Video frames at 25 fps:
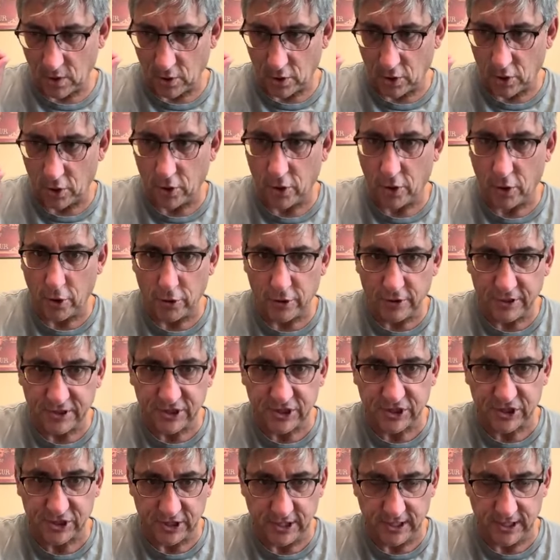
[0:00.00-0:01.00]
her
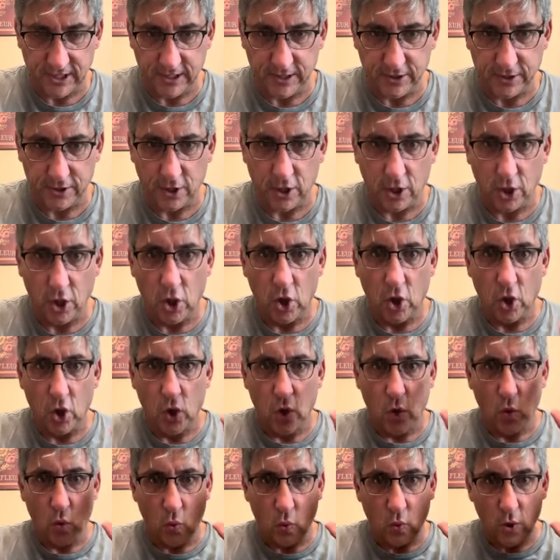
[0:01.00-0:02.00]
seed
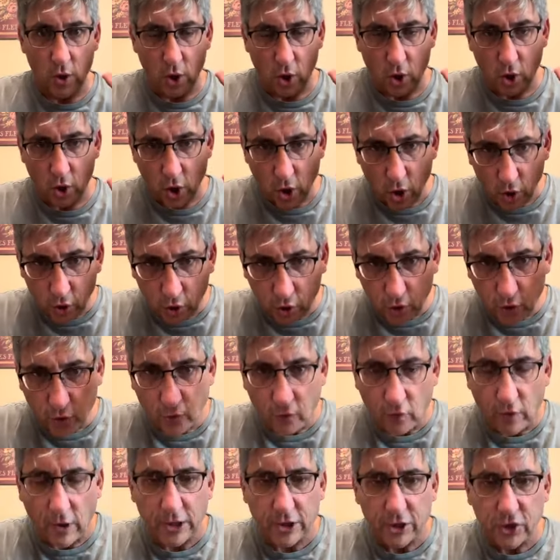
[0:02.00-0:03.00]
will
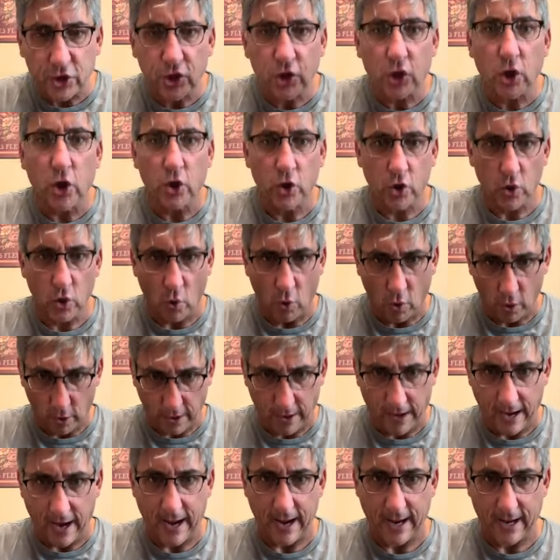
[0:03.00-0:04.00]
crush your
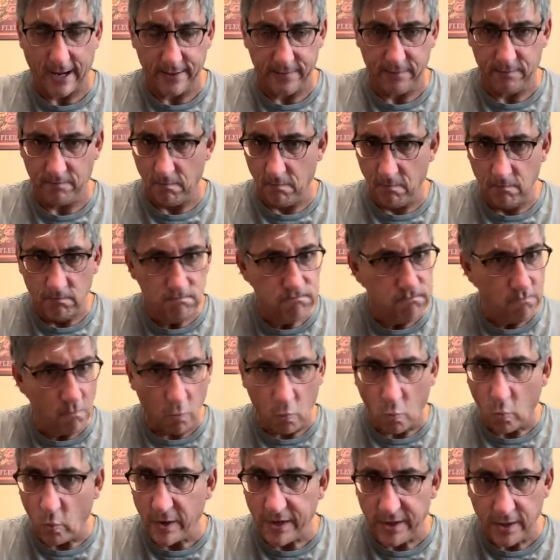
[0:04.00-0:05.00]
head.
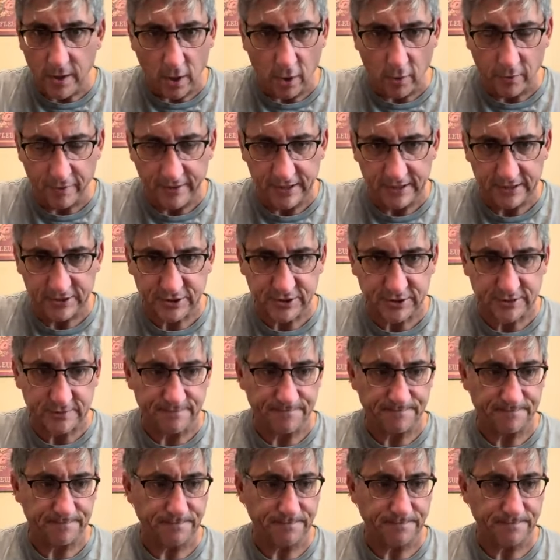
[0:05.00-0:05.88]
We know this.